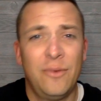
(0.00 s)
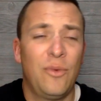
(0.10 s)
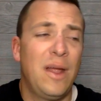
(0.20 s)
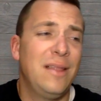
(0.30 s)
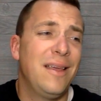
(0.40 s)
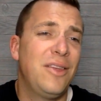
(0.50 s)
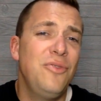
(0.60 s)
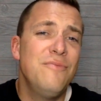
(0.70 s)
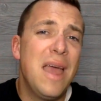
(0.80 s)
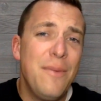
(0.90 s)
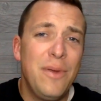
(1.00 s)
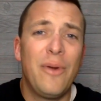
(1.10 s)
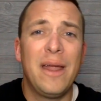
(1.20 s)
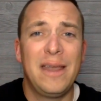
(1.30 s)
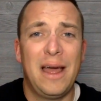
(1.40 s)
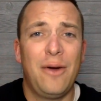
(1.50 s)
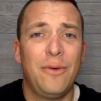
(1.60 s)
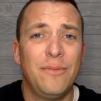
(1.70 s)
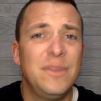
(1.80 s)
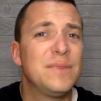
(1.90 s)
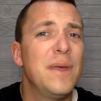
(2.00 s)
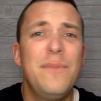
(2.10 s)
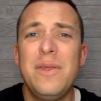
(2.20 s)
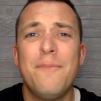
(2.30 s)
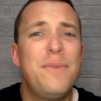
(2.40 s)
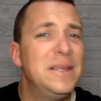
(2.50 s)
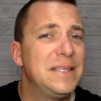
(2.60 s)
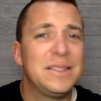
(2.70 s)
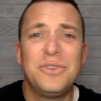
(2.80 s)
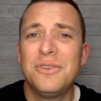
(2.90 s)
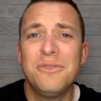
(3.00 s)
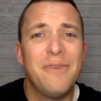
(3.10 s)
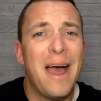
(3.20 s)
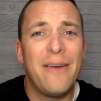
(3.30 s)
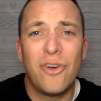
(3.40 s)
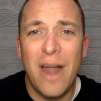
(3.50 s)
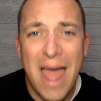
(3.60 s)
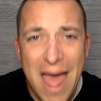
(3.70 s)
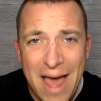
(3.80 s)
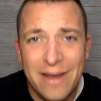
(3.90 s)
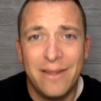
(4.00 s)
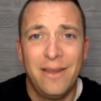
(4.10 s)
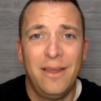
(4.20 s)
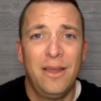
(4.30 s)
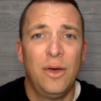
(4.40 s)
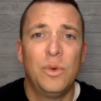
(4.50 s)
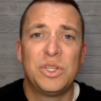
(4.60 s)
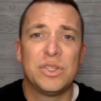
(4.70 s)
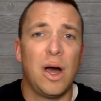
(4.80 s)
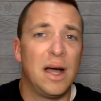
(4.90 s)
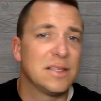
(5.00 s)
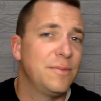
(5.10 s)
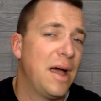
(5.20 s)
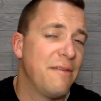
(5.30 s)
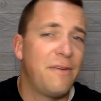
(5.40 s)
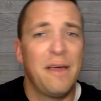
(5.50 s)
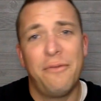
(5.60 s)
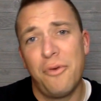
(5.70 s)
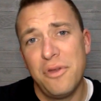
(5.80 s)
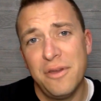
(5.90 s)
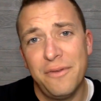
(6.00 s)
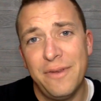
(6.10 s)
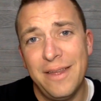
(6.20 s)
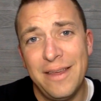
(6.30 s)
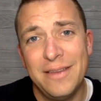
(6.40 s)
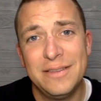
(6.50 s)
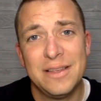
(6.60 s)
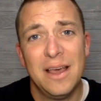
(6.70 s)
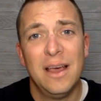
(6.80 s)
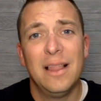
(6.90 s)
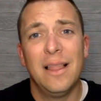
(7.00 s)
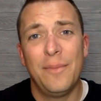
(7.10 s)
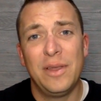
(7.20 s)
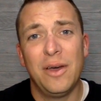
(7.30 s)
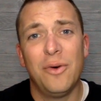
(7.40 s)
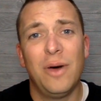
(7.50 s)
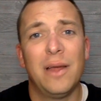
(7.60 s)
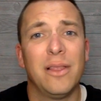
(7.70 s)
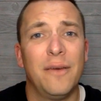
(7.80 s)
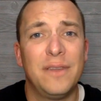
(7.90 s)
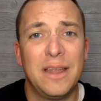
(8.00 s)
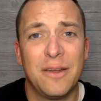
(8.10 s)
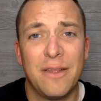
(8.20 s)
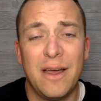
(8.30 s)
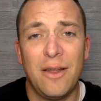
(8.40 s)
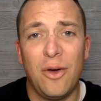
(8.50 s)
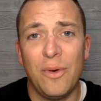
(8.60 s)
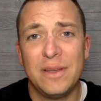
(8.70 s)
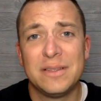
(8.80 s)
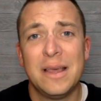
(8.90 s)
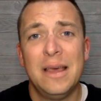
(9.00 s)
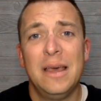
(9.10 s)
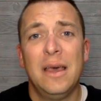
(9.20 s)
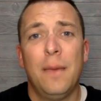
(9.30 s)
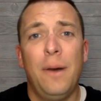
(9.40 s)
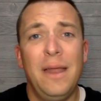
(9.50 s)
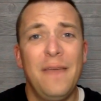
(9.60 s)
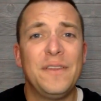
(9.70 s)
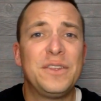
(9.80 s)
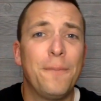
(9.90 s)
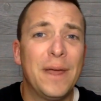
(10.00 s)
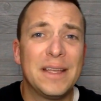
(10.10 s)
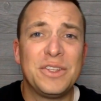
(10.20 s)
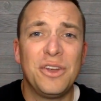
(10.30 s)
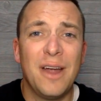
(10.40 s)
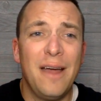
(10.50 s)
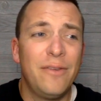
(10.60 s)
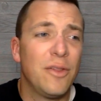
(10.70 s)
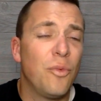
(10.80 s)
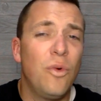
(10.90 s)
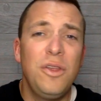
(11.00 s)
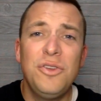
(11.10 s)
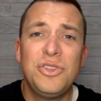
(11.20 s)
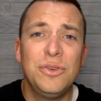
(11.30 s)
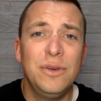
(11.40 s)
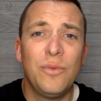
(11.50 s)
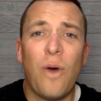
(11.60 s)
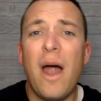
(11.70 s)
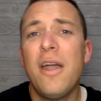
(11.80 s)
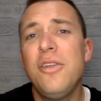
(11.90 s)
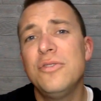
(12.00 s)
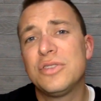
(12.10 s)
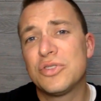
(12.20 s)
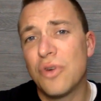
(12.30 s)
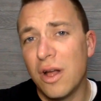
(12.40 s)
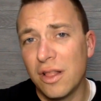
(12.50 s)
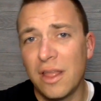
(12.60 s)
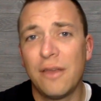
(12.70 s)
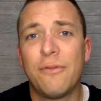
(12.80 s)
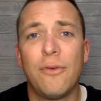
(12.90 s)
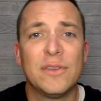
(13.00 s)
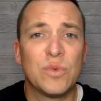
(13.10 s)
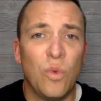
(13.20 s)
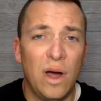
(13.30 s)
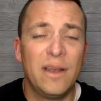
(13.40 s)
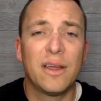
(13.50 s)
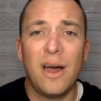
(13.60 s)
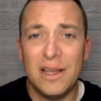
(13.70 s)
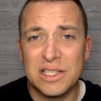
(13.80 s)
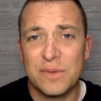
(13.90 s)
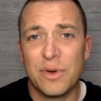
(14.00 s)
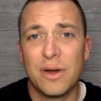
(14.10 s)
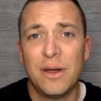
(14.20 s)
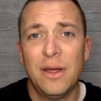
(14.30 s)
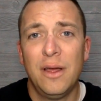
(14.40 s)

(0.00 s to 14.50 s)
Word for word: right, like you may be right now, this may be the busiest year you've ever had, which is awesome. High five for you. If it is, let me know. I'd love to hear that always. But if it's your biggest year ever, then what are you doing? Why are you struggling for this one customer